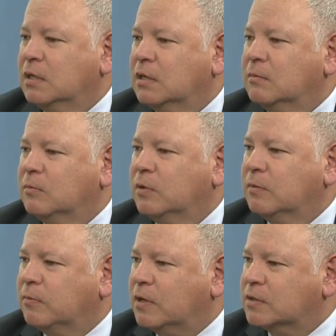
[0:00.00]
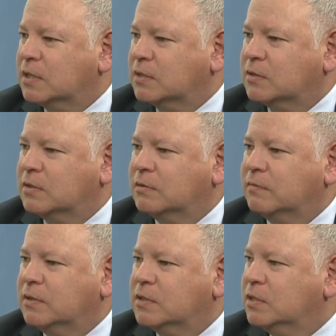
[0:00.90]
Um, we're in the process
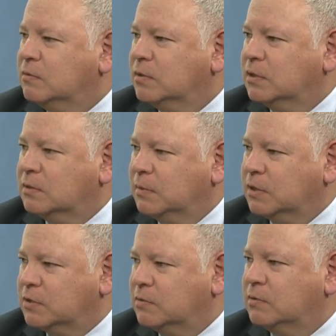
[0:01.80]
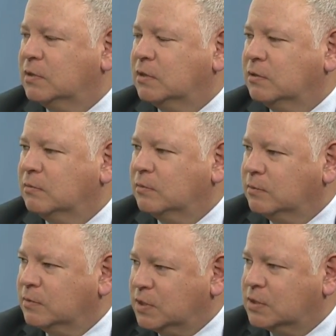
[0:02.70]
of continuing to make sure that our
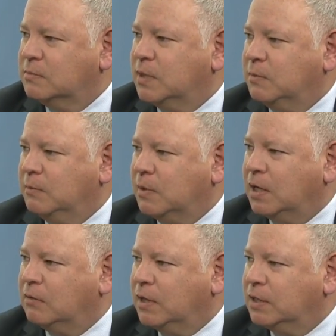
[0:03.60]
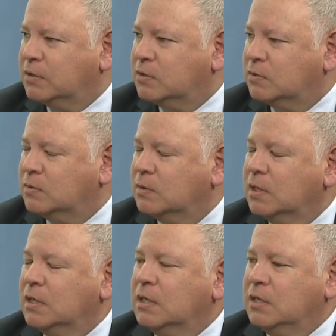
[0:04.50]
system that we migrated to
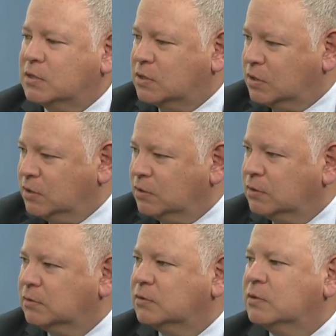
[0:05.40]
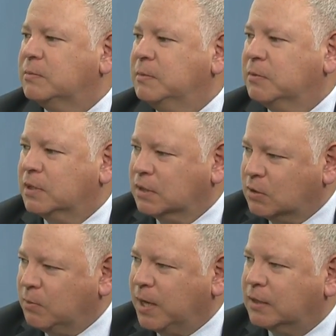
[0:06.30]
is secure so that people can
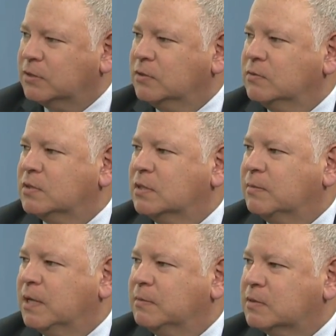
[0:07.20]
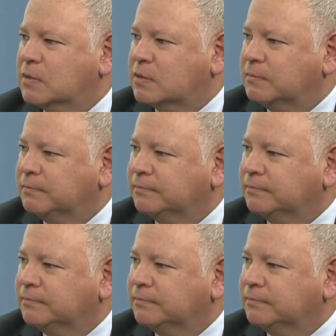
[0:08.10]
go back to using the payment system.